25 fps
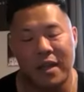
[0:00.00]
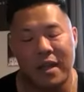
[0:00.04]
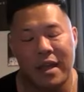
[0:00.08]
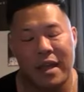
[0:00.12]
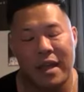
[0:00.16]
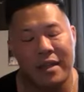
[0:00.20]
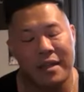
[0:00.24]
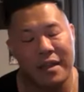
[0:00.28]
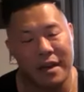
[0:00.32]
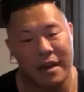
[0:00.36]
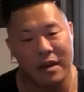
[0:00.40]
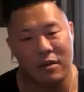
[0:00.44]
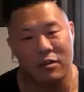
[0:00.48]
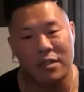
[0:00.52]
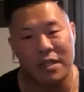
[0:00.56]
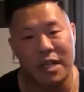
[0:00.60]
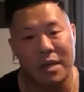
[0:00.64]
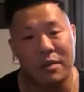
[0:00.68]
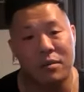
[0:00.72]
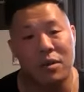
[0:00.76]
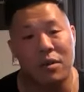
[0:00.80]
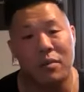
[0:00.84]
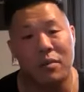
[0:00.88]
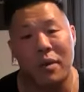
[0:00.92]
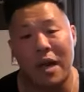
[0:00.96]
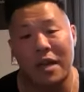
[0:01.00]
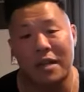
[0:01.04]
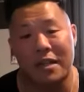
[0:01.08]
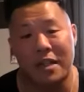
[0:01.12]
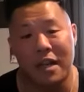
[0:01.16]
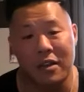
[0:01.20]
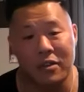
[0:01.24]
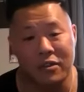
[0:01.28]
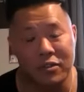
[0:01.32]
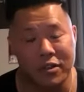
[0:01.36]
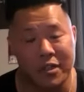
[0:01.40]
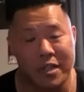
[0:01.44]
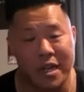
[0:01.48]
And then I was able to buy the
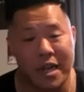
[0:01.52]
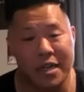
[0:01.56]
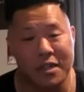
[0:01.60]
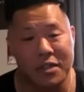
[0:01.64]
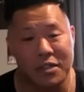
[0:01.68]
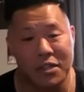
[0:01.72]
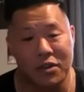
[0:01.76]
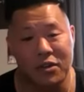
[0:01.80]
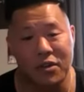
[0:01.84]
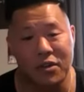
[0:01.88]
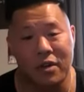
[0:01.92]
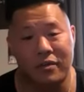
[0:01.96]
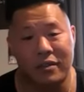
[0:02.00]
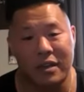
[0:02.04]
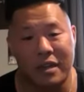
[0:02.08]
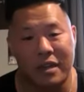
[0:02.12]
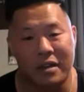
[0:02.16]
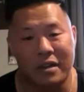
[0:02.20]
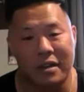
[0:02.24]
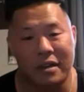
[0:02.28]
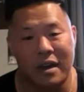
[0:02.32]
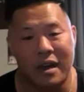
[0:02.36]
other side too of it.